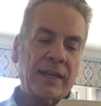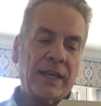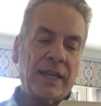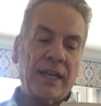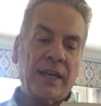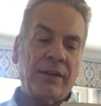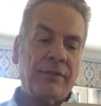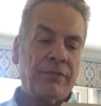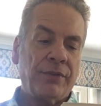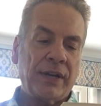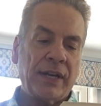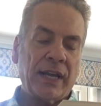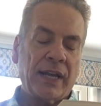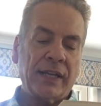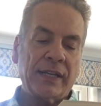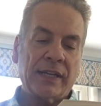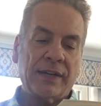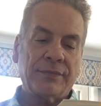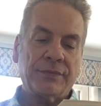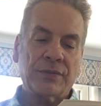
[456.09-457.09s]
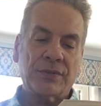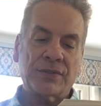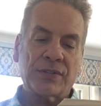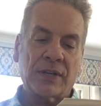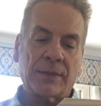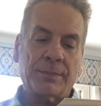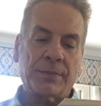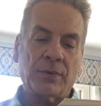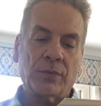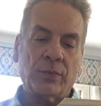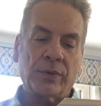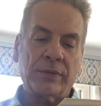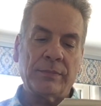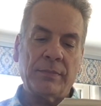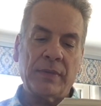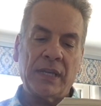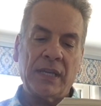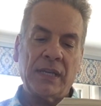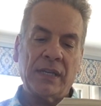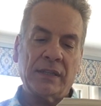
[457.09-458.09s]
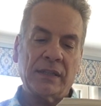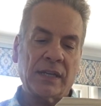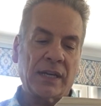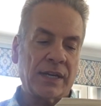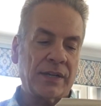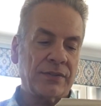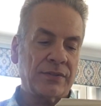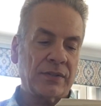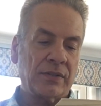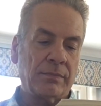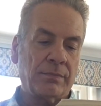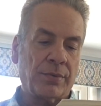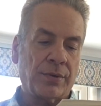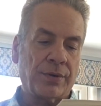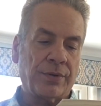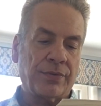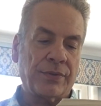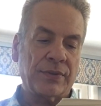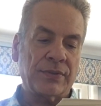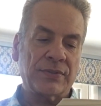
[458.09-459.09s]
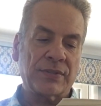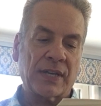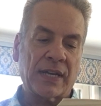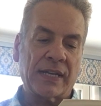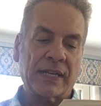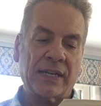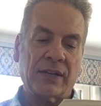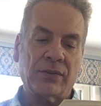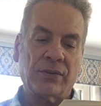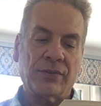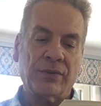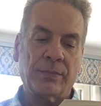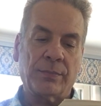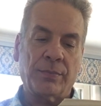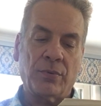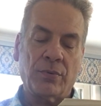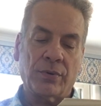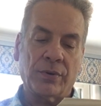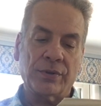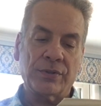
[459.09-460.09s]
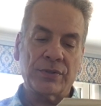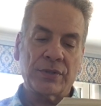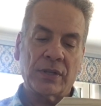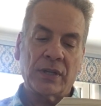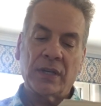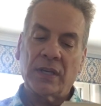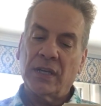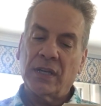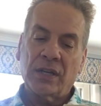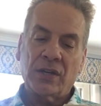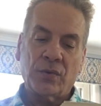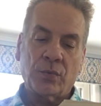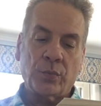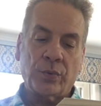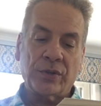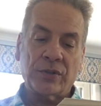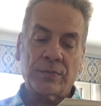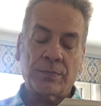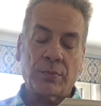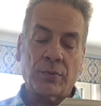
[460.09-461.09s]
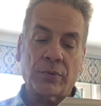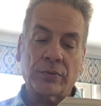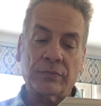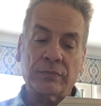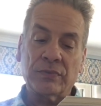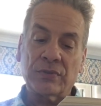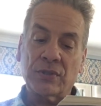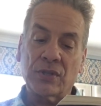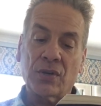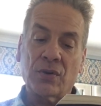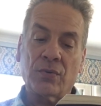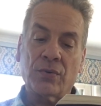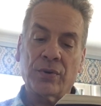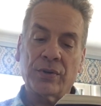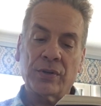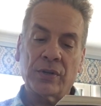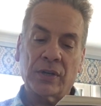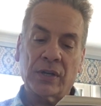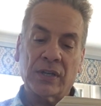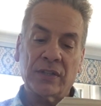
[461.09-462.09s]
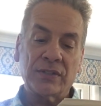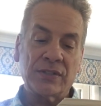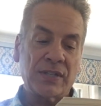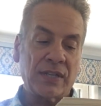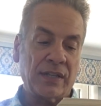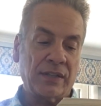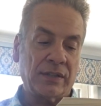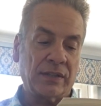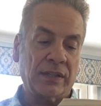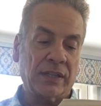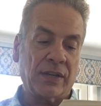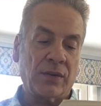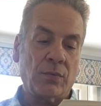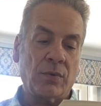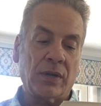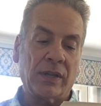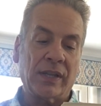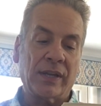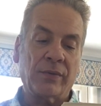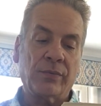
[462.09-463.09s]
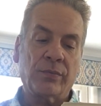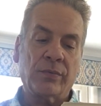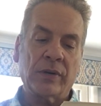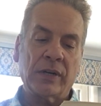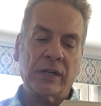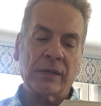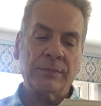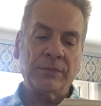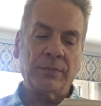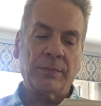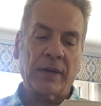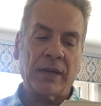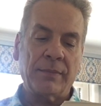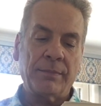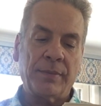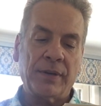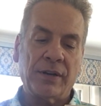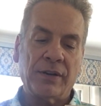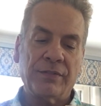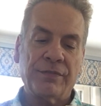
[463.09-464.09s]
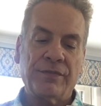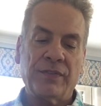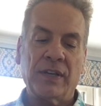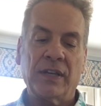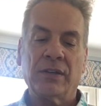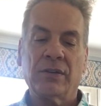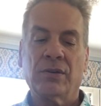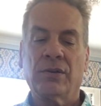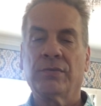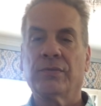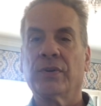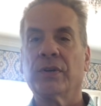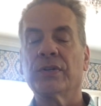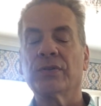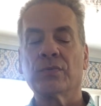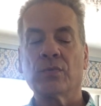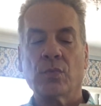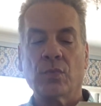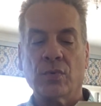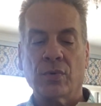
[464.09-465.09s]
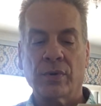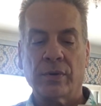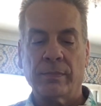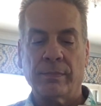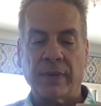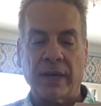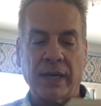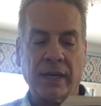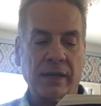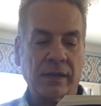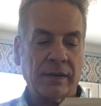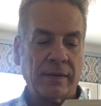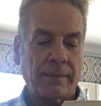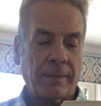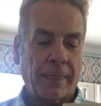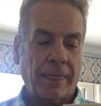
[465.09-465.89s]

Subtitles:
Every night after supper, when me and Gus and Bertha sat out on the porch, Wishbone snored contentedly while I rubbed my bare feet over his warm back.